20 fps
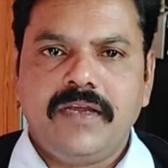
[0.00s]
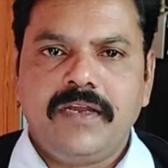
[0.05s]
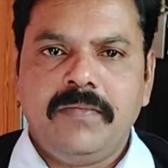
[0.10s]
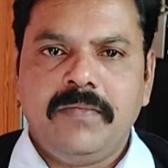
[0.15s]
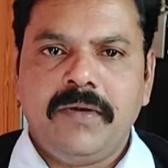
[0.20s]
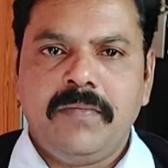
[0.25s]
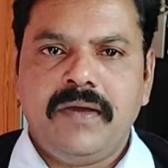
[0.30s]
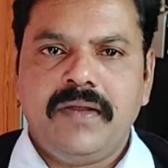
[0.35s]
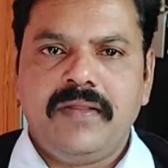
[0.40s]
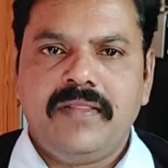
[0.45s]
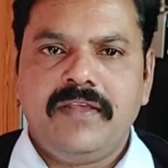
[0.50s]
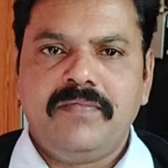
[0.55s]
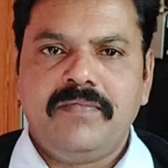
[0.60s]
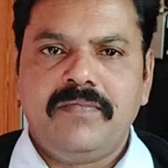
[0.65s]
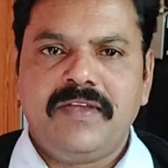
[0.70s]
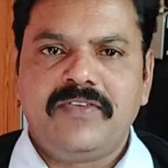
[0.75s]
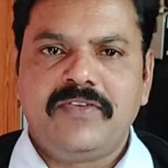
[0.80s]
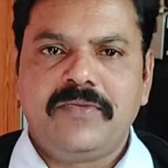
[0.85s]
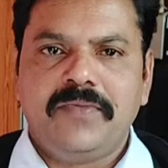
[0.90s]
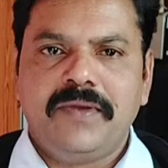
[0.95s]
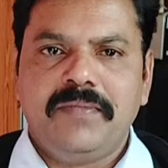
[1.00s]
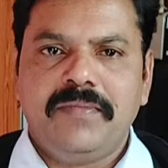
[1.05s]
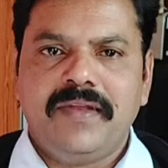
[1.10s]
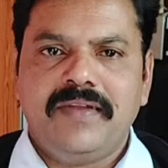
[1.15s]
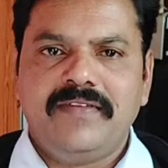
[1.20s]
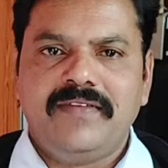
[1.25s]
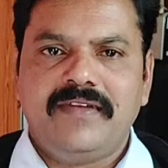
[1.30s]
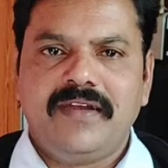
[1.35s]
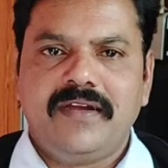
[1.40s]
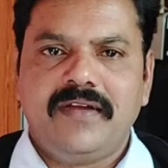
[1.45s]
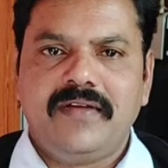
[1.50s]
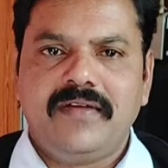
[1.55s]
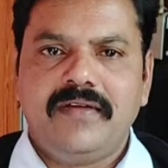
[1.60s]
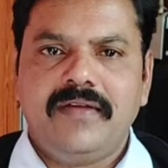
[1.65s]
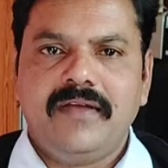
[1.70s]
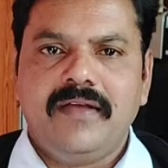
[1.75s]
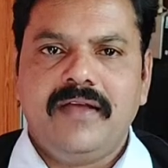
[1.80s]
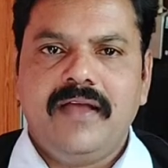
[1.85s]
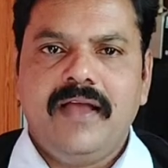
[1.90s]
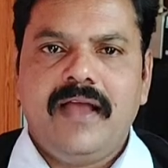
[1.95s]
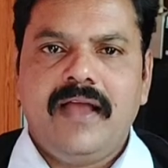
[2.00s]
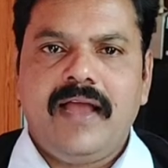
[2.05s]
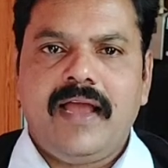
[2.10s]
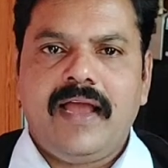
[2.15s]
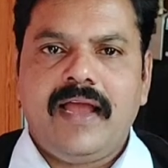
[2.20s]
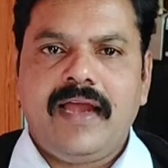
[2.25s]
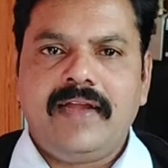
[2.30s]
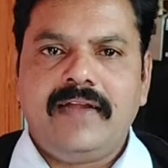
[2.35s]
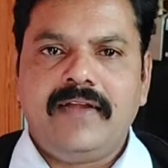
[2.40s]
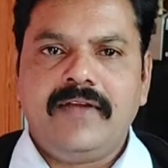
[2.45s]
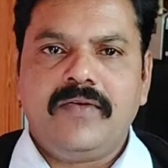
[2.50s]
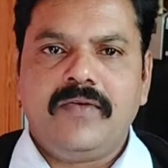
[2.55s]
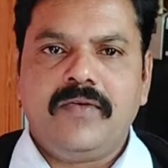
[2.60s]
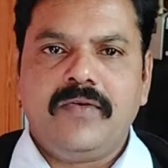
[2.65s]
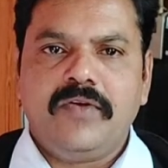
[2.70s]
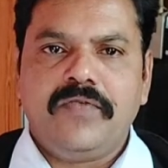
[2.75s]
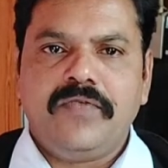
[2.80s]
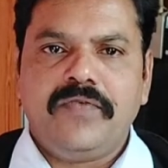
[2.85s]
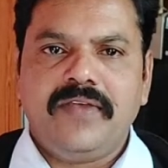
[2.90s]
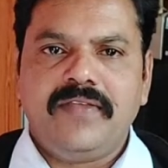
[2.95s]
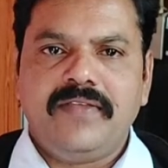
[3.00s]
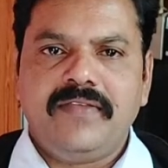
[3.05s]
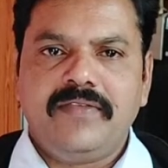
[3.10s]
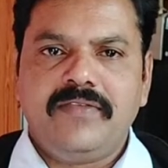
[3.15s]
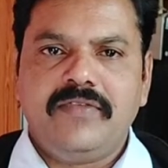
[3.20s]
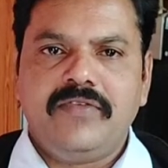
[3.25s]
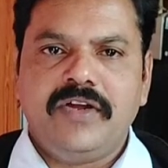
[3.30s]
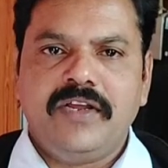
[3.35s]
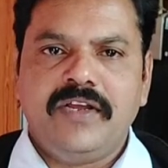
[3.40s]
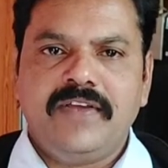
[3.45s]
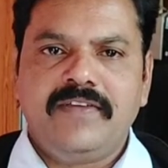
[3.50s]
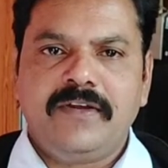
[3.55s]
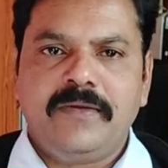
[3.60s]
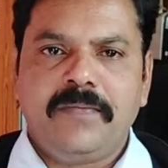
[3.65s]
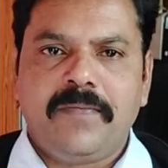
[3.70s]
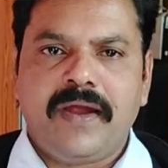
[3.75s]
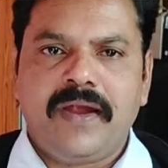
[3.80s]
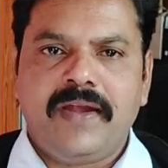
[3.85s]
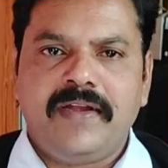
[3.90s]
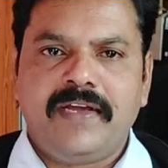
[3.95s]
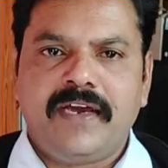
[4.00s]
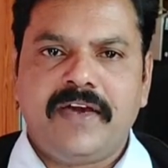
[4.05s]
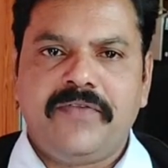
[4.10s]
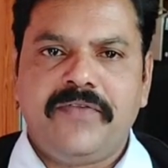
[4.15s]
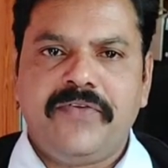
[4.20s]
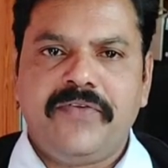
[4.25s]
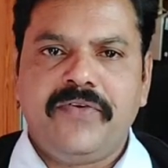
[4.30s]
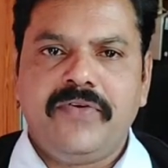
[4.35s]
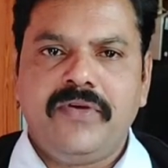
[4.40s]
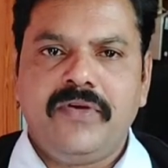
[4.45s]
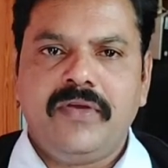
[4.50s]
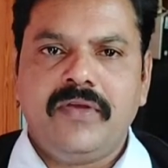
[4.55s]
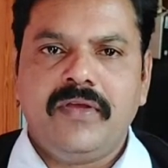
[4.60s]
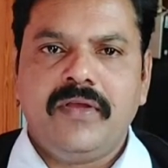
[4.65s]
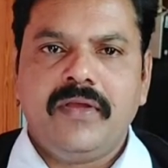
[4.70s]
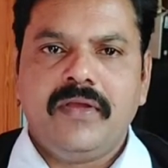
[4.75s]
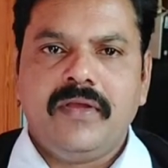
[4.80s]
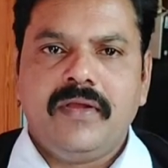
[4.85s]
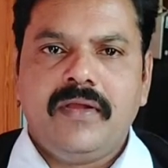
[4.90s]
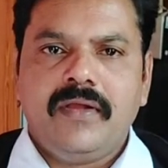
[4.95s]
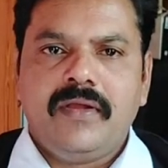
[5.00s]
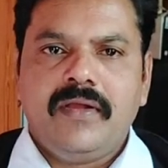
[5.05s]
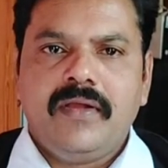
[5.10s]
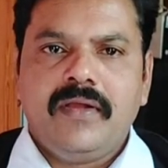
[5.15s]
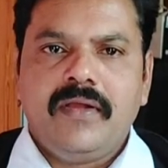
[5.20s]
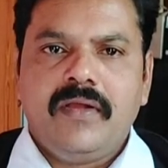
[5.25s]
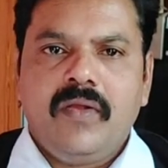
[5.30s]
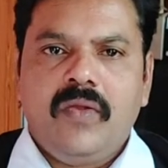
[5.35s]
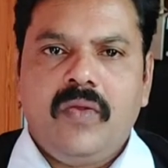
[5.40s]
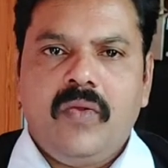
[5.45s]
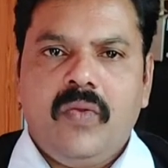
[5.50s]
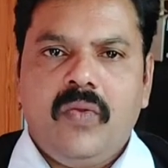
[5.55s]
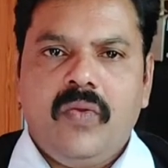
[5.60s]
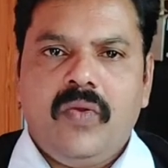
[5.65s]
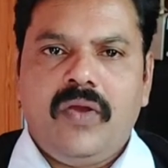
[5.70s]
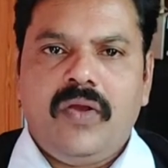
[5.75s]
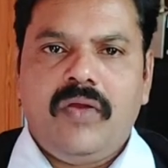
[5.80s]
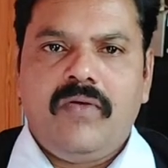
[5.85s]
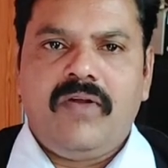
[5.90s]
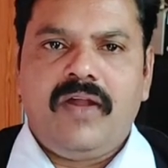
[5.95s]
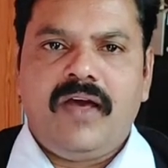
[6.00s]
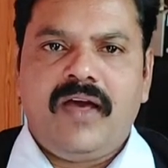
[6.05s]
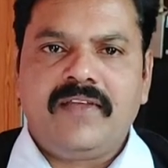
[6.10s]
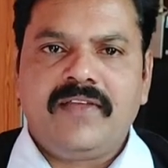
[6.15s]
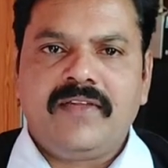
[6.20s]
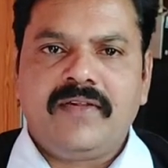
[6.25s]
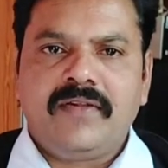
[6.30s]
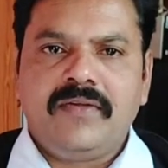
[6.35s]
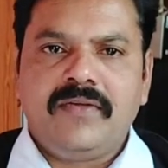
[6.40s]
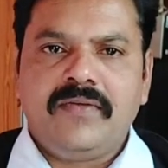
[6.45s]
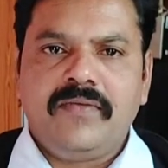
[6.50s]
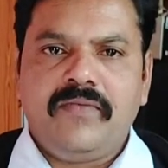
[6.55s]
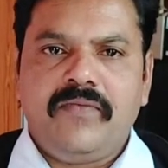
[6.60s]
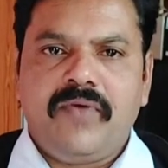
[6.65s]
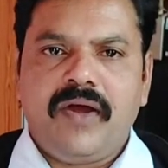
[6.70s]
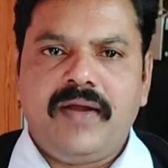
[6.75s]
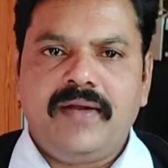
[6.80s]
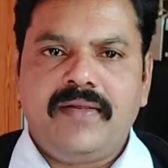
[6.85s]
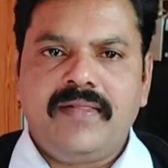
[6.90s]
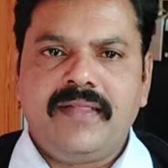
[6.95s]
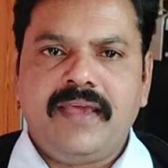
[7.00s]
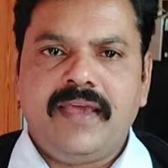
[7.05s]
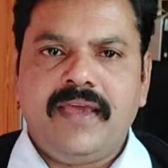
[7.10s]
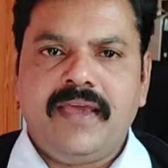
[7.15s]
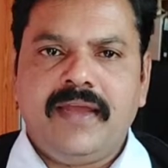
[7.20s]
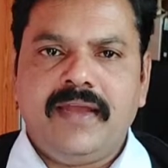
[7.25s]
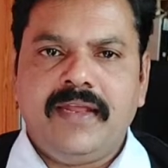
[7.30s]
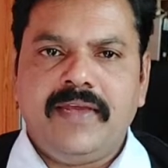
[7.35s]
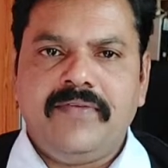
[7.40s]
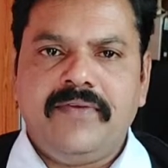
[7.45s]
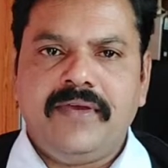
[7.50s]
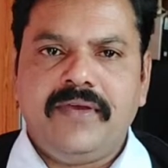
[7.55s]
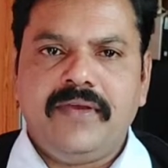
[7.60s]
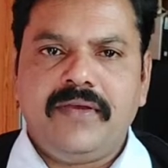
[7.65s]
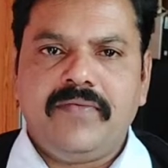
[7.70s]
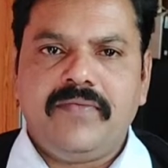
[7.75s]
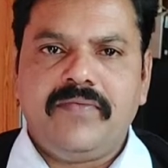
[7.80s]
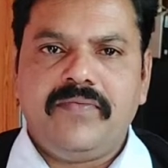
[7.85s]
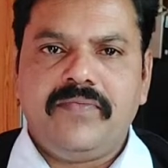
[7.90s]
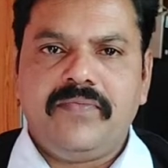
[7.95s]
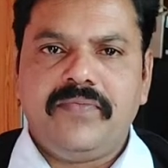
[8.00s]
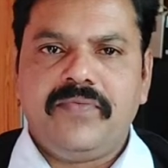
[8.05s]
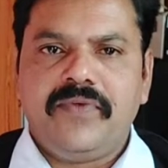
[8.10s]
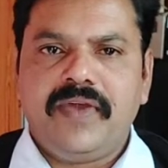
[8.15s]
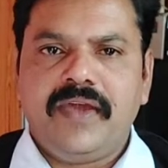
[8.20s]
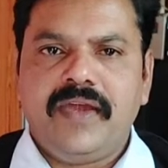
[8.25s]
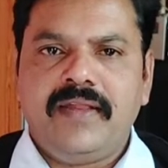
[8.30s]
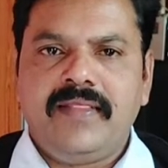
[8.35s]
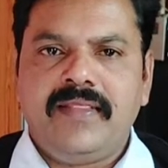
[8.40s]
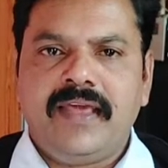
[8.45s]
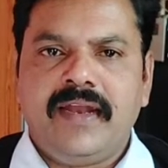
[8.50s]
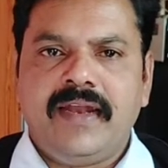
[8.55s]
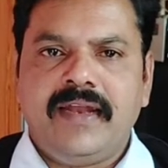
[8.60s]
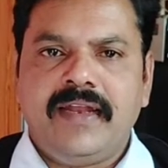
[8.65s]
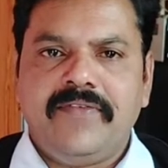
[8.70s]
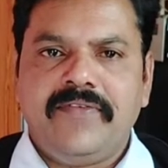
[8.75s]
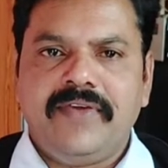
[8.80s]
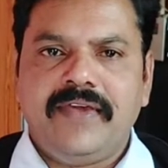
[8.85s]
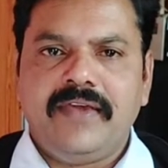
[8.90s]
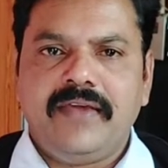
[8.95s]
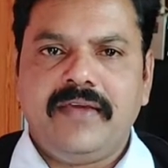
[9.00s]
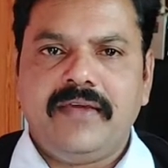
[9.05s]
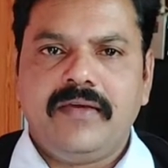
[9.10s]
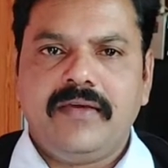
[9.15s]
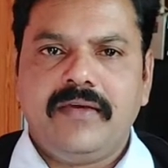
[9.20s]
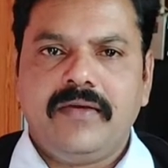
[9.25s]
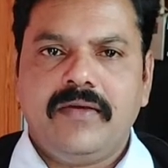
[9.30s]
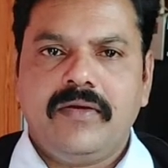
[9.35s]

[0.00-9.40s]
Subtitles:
Remember, this must be mentioned. And court fees, jurisdiction point of view, last what they living, where they are living,